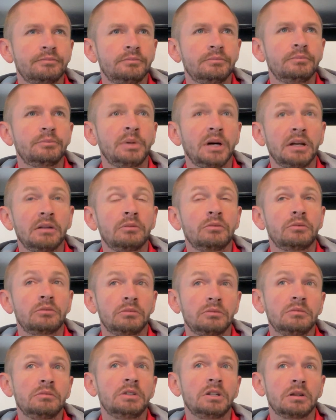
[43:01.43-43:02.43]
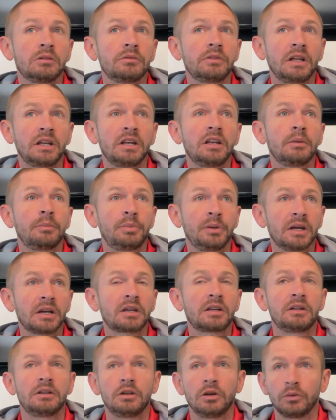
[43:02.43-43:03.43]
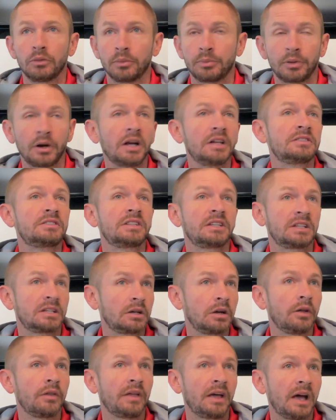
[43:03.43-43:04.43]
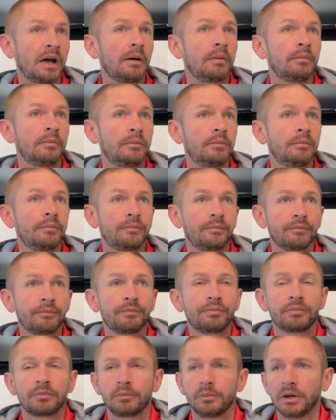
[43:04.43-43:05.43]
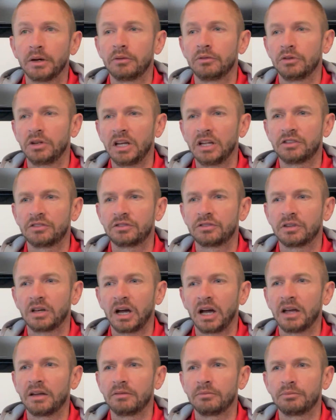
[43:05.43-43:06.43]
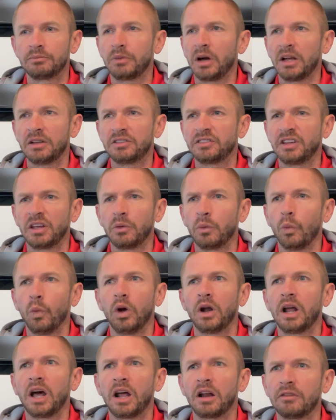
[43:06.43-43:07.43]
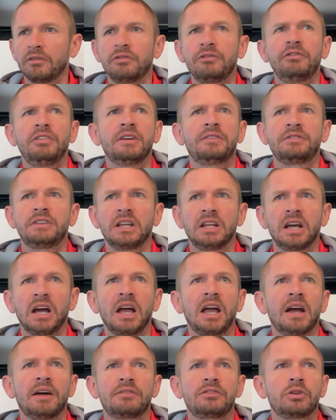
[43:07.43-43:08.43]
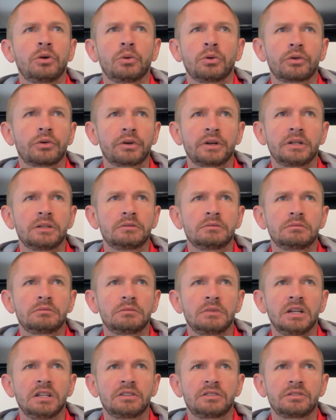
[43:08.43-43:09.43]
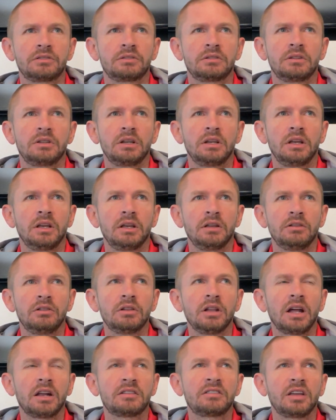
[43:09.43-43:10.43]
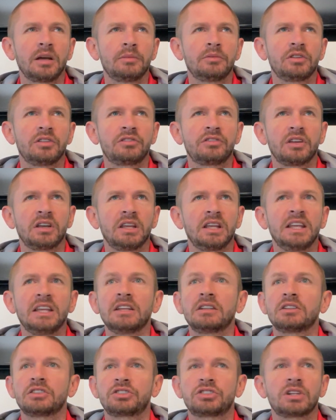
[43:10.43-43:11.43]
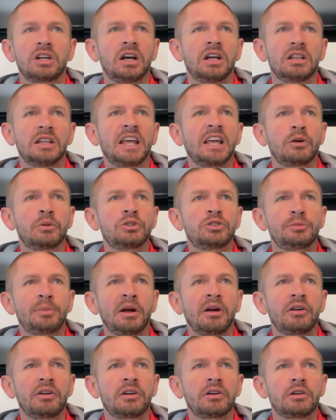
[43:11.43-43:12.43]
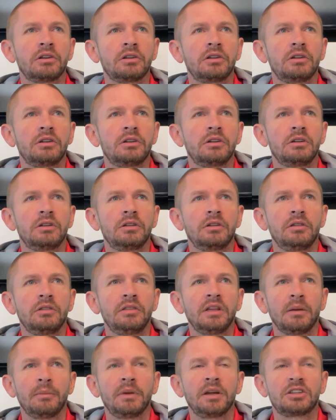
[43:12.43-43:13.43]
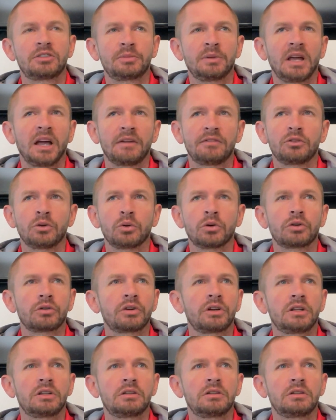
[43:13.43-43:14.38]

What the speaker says: But, they need to pick and know the pricing and all that. But I'd say 1 out of 50, I have to order it. It's a lot of times it's a language barrier that makes me have to order it.